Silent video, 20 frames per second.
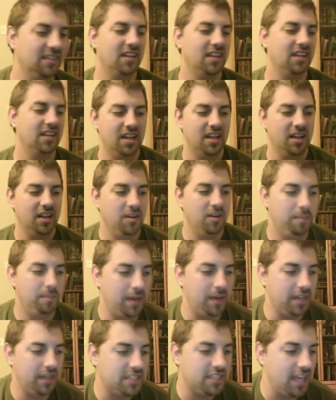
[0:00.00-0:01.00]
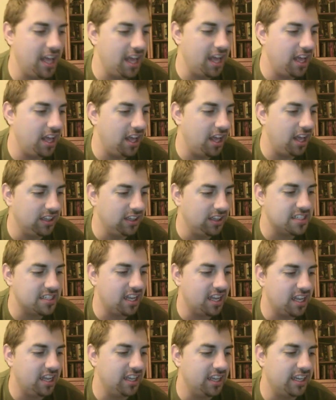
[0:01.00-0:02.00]
But let's
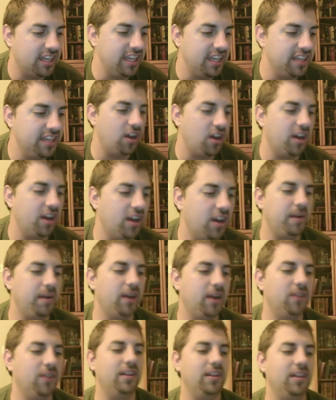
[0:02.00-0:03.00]
get in talking about it.